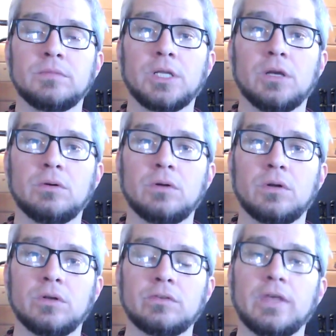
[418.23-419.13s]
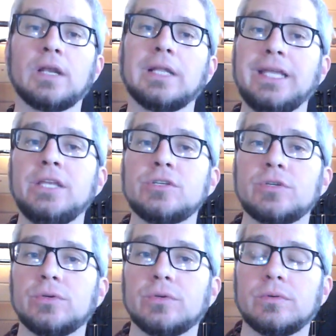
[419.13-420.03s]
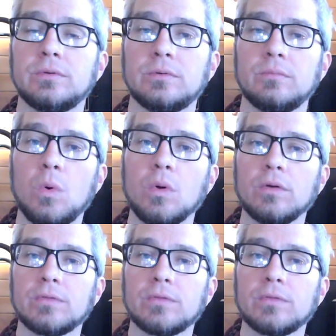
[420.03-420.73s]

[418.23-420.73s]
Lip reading: you know, settle into more